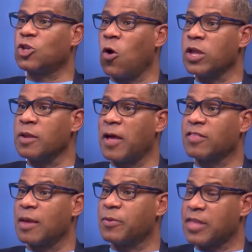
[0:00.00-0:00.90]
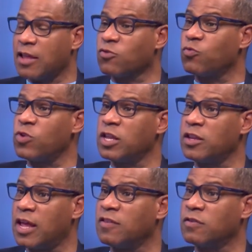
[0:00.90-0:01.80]
just joking about that, but that's nope.
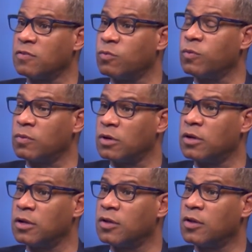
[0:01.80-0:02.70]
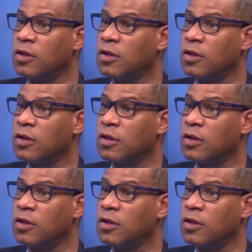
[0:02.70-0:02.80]
really that's it's